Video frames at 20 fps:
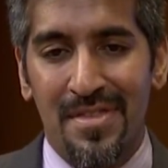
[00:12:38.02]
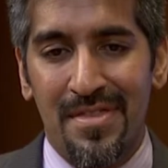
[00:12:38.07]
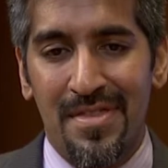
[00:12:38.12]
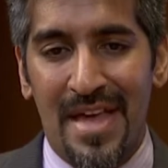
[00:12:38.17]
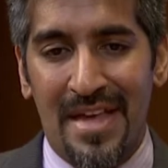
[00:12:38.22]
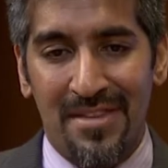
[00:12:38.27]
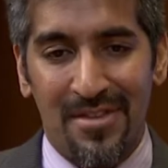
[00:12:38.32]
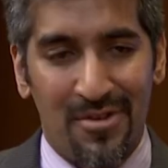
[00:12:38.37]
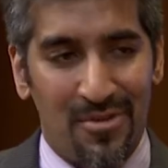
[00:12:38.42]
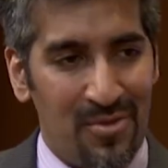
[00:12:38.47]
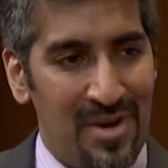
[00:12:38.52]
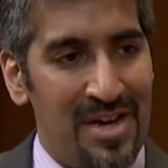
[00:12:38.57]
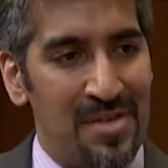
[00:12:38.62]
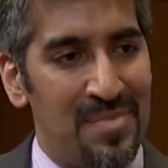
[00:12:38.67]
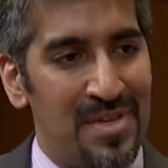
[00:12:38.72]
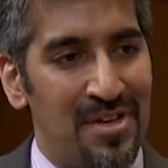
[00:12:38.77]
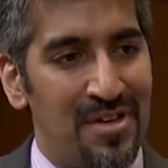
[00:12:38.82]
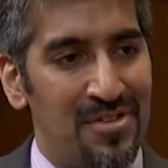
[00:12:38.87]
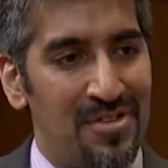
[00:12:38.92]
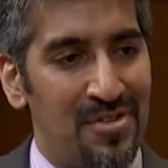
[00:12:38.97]
that's
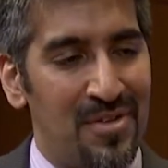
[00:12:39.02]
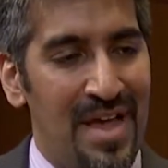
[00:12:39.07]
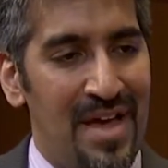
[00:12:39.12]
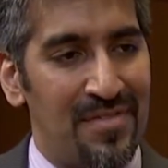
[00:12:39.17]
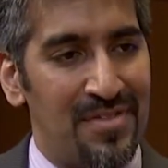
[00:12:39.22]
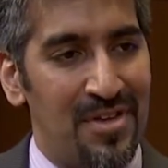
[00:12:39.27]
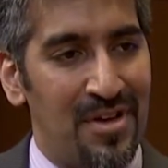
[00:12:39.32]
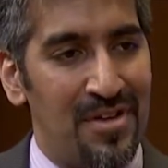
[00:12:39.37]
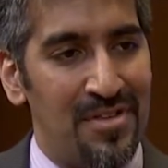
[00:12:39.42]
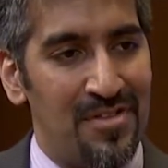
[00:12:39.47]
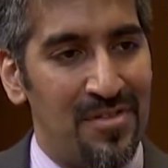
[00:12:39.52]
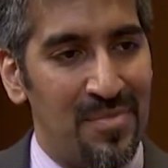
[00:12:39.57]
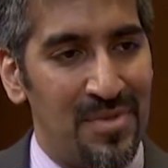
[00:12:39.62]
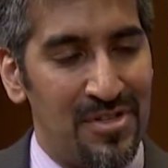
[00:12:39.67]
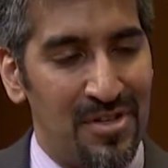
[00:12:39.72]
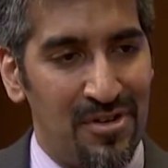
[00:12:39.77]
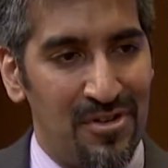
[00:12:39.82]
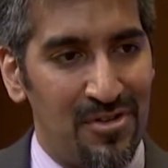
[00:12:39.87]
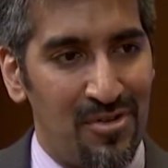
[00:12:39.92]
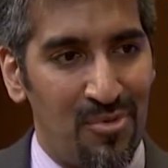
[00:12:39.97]
great because you'll have tons of
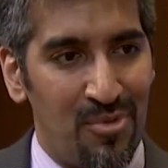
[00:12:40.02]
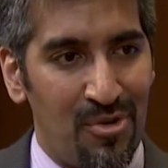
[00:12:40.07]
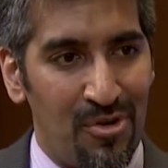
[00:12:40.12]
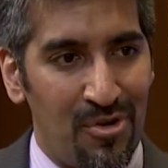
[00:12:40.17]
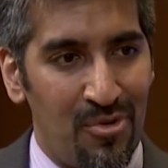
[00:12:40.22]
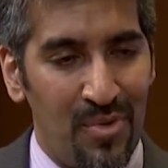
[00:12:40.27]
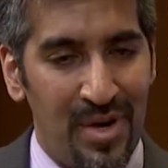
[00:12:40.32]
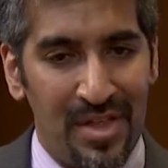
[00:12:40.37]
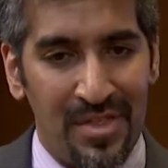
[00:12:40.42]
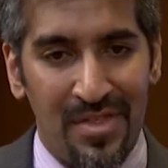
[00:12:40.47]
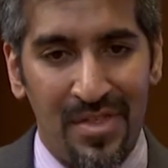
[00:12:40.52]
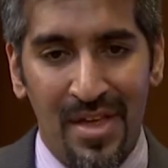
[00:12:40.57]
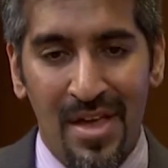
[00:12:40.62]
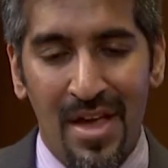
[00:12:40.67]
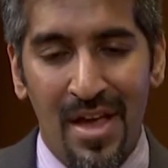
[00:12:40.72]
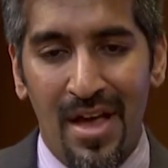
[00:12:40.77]
material to work with.